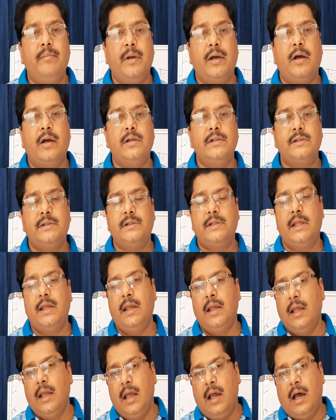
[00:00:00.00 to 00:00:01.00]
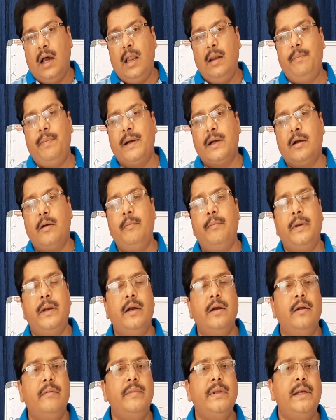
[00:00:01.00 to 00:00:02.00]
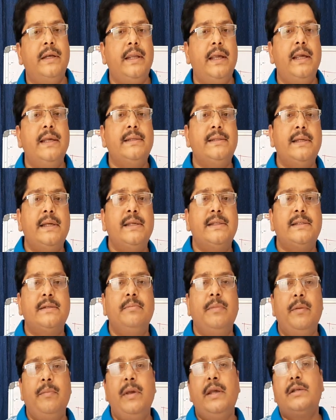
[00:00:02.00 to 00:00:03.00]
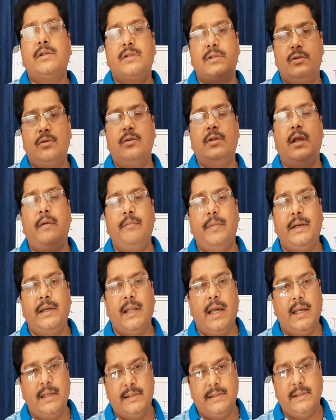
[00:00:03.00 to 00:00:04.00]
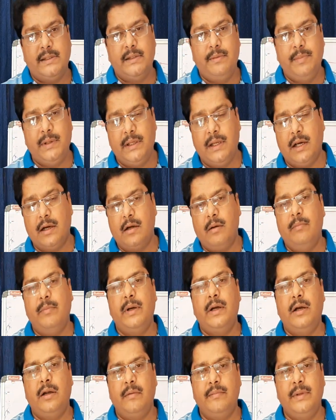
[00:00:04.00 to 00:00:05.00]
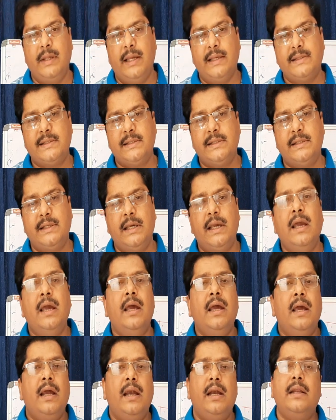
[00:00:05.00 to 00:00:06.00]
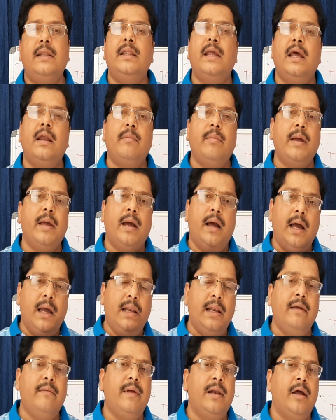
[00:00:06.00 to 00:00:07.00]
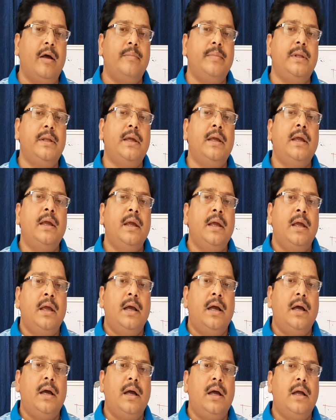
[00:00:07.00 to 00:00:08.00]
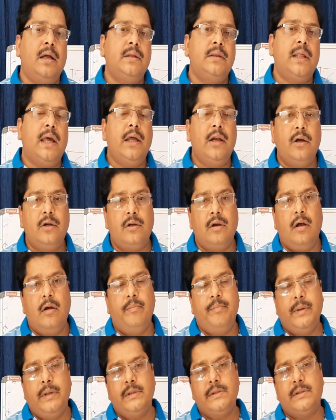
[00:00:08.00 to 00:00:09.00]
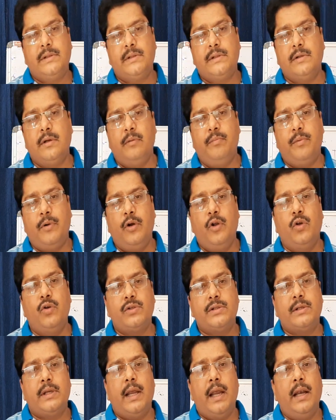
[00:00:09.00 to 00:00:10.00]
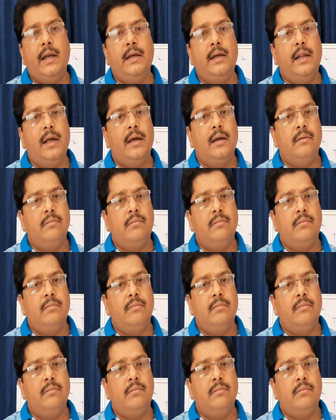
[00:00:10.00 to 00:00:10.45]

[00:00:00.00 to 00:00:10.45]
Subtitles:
because the alpha component of the TSH mimics to the beta HCG, beta component of the HCG, and thereby high level of the thyrotropins produced, and